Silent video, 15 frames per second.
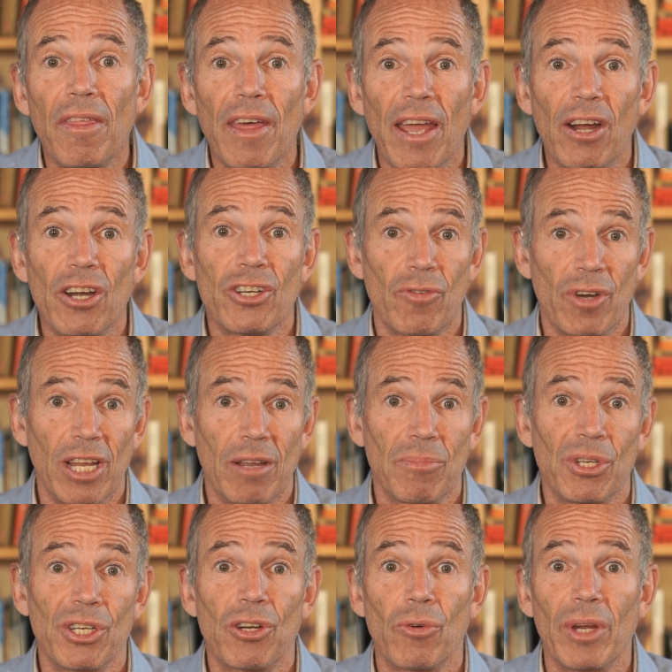their dreams
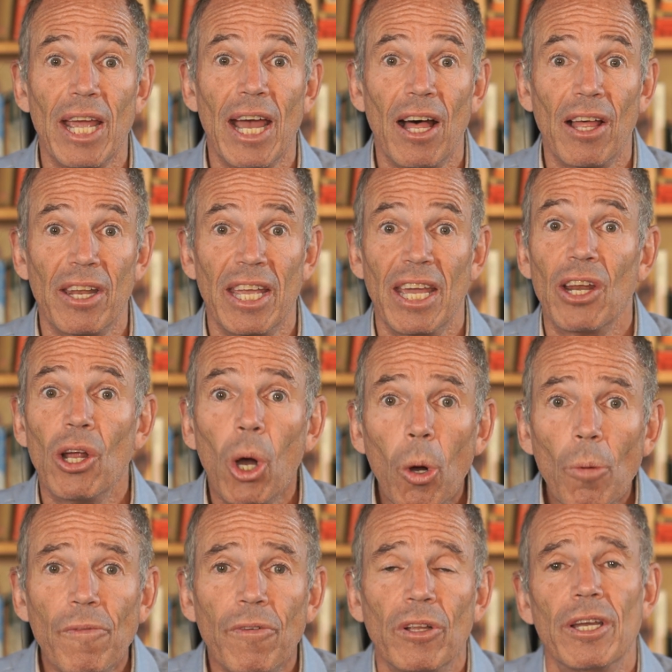into reality and
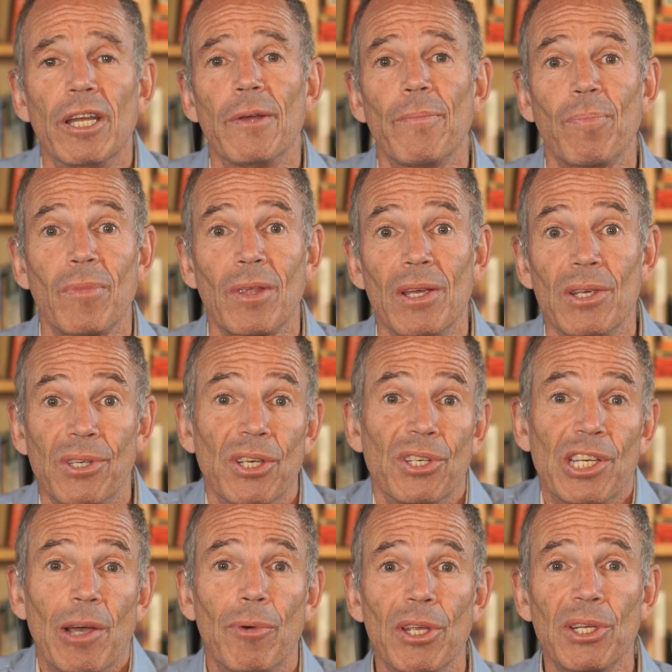hopefully see
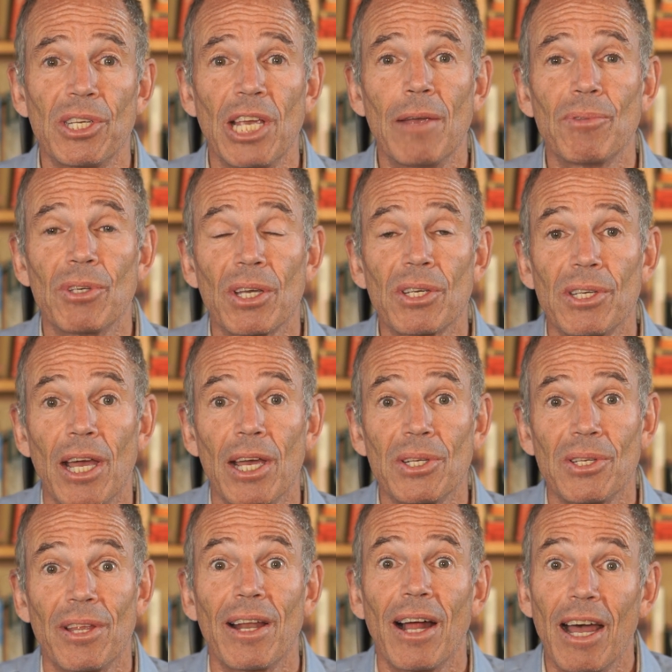some of the same
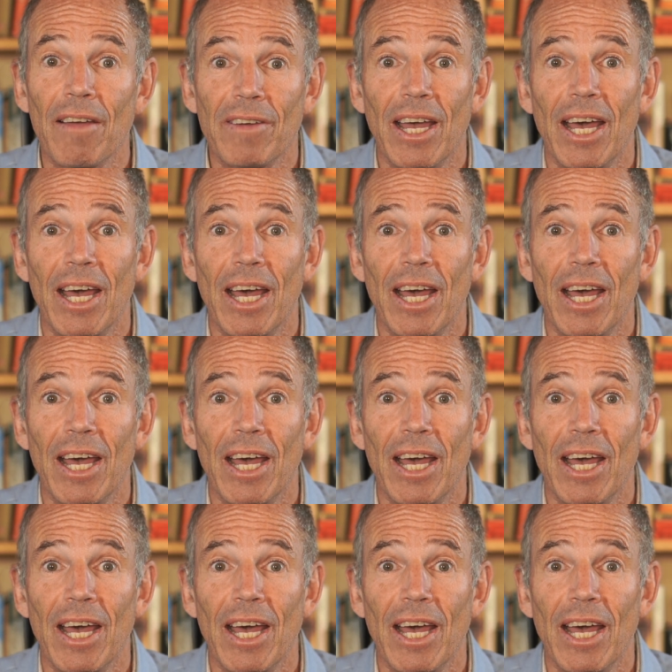success that I've